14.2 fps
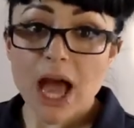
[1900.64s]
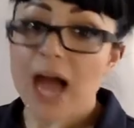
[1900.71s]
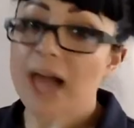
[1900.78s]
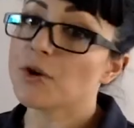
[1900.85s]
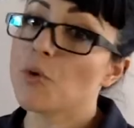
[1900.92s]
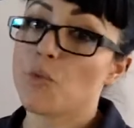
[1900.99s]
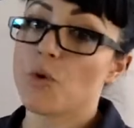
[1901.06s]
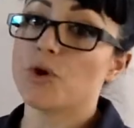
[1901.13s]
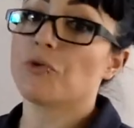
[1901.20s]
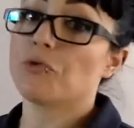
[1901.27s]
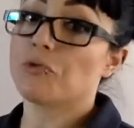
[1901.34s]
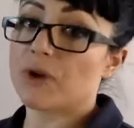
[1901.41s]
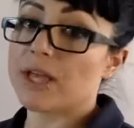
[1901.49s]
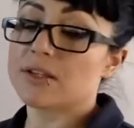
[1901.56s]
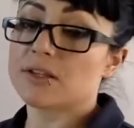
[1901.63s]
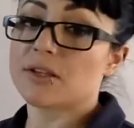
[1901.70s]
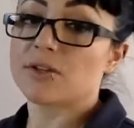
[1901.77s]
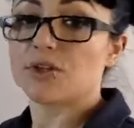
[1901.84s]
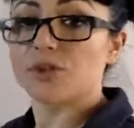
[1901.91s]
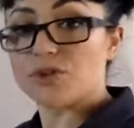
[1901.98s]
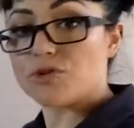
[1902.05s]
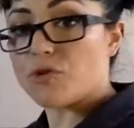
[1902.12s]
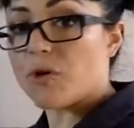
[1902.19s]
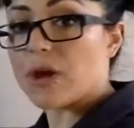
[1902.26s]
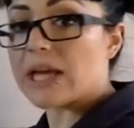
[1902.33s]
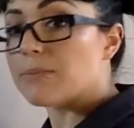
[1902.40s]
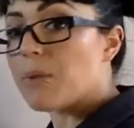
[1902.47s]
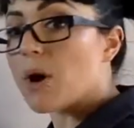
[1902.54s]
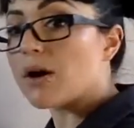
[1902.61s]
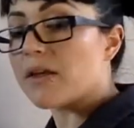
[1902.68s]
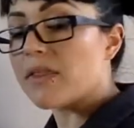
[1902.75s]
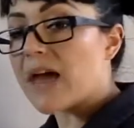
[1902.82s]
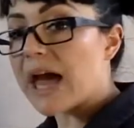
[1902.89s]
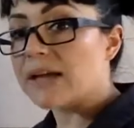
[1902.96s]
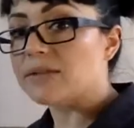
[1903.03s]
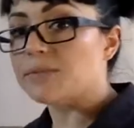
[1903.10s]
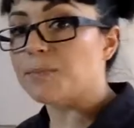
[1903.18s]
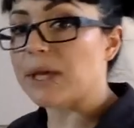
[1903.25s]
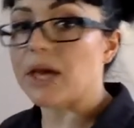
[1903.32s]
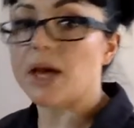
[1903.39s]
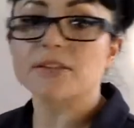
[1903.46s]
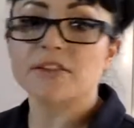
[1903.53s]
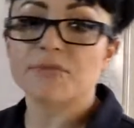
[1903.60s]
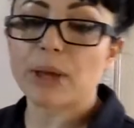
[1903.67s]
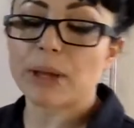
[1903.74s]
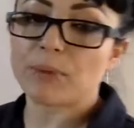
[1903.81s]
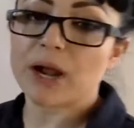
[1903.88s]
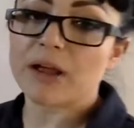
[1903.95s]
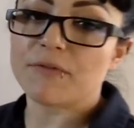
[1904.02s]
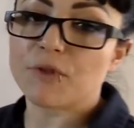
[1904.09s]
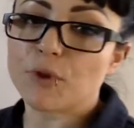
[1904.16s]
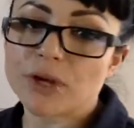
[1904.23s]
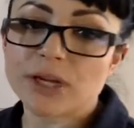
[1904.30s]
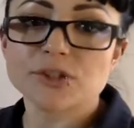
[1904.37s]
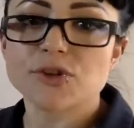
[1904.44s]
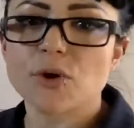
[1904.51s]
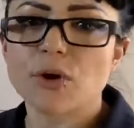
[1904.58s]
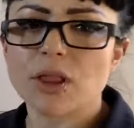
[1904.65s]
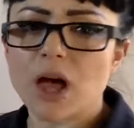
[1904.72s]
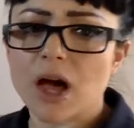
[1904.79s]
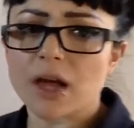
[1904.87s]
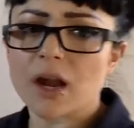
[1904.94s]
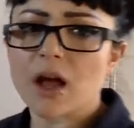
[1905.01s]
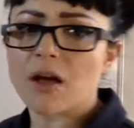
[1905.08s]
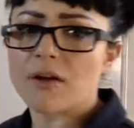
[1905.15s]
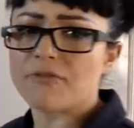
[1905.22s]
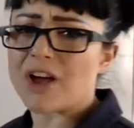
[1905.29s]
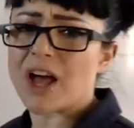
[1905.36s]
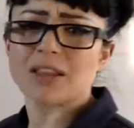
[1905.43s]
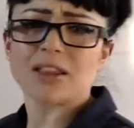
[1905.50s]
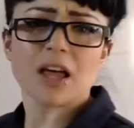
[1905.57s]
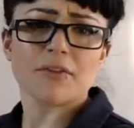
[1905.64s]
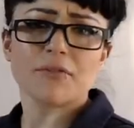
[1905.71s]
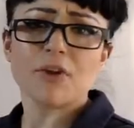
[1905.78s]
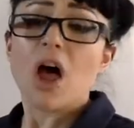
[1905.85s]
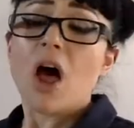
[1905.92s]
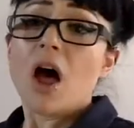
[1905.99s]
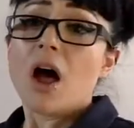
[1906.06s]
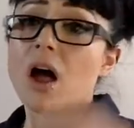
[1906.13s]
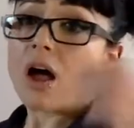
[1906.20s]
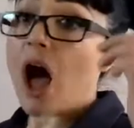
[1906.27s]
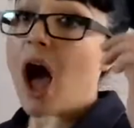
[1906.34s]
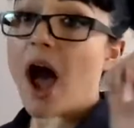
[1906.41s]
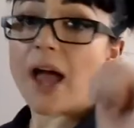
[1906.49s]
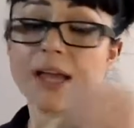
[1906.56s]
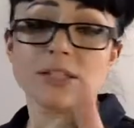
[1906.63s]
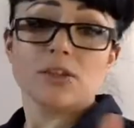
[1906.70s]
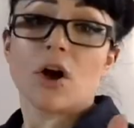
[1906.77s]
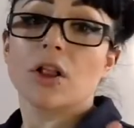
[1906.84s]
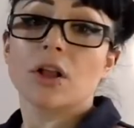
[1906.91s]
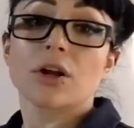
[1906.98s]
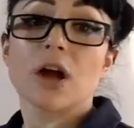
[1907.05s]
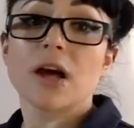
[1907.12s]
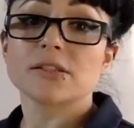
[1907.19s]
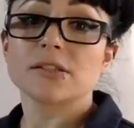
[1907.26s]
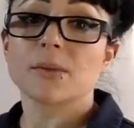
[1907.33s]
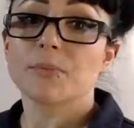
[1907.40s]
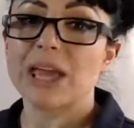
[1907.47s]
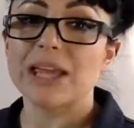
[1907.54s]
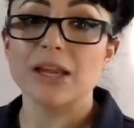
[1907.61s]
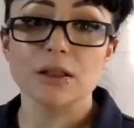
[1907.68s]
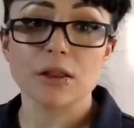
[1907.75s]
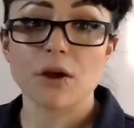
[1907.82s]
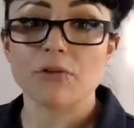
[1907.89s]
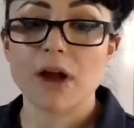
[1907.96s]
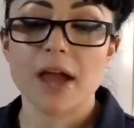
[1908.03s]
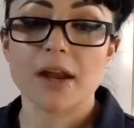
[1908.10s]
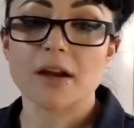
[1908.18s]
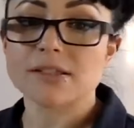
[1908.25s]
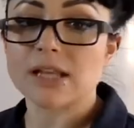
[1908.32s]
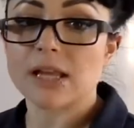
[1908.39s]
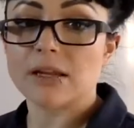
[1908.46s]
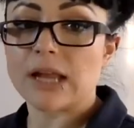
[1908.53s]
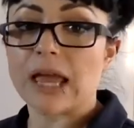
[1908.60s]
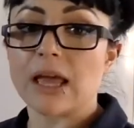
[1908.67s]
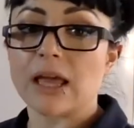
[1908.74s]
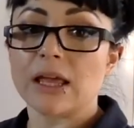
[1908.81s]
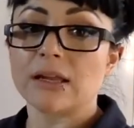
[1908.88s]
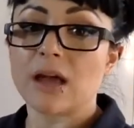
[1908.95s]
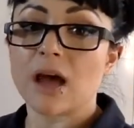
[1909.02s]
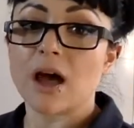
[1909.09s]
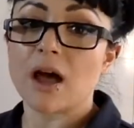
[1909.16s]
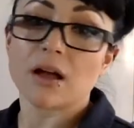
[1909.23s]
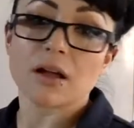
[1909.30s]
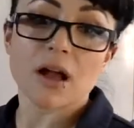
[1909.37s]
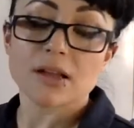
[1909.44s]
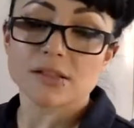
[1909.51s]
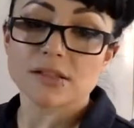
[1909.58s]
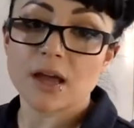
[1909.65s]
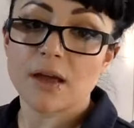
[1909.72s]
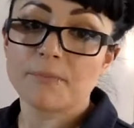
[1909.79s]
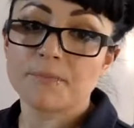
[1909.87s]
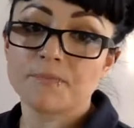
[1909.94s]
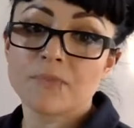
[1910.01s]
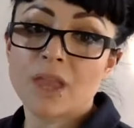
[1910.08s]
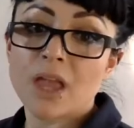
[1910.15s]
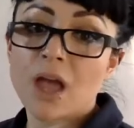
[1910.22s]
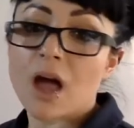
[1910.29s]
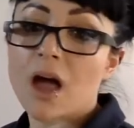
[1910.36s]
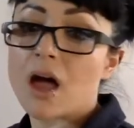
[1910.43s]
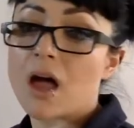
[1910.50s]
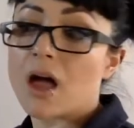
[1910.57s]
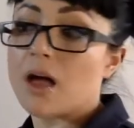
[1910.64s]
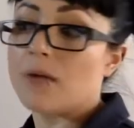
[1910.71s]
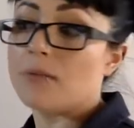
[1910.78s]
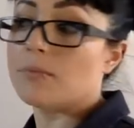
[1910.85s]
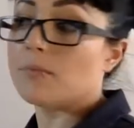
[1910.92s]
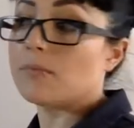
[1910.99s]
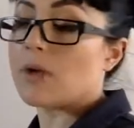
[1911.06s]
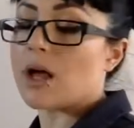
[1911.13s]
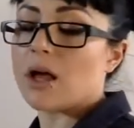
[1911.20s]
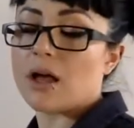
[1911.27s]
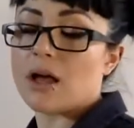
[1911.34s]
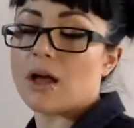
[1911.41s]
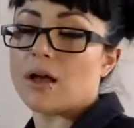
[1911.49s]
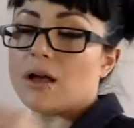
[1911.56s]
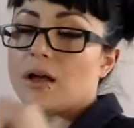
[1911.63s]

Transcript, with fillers: I don't want to risk destroying part of that because of my brake fluid. And so a lot of, uh, a lot of high dollar custom painted lowriders and, and uh, custom um, uh,